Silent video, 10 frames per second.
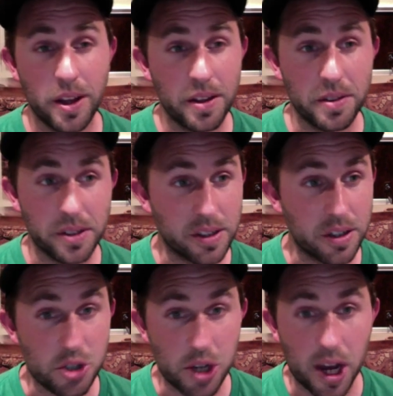the
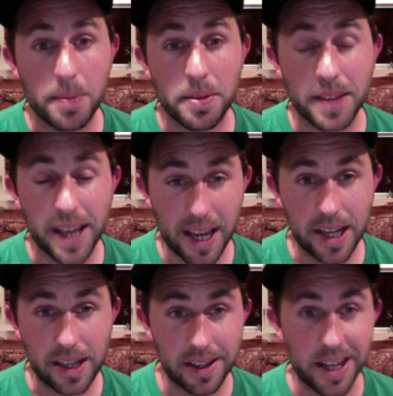job that they
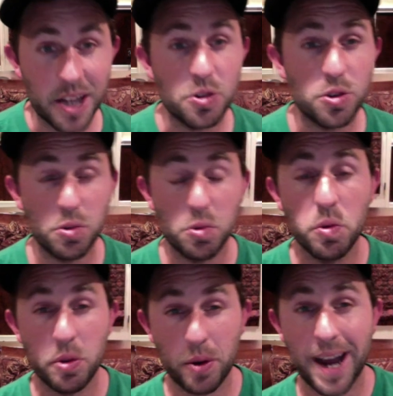hate into
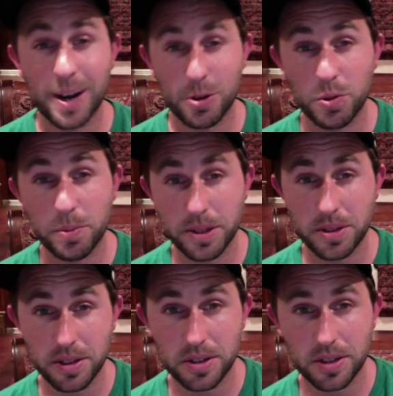their actual
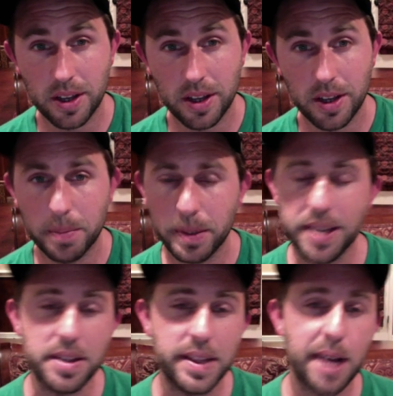business.
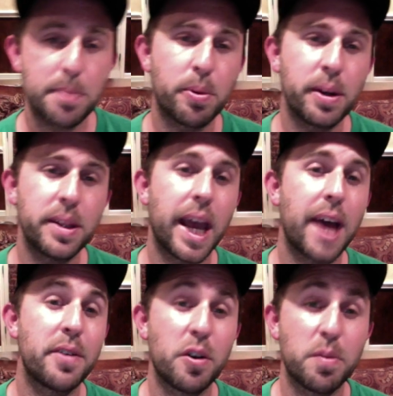Because at that point, they
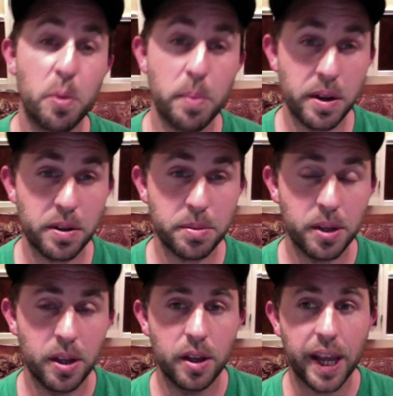have enough momentum,
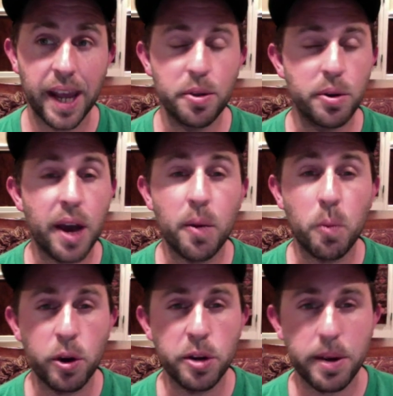and they're not
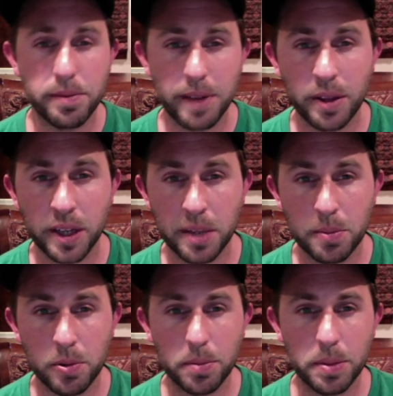worried about failing
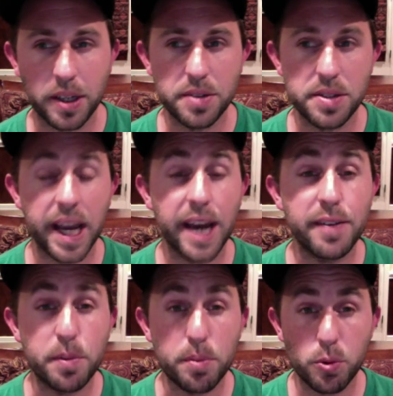anymore because they have
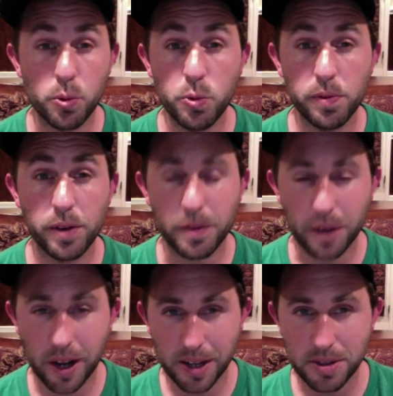a proof of
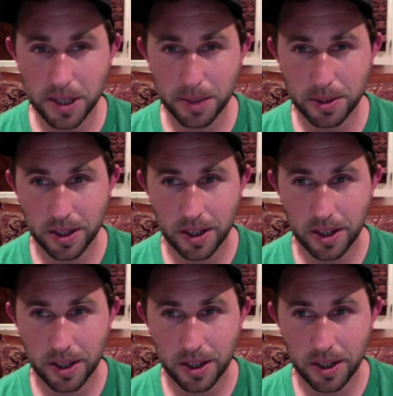concept,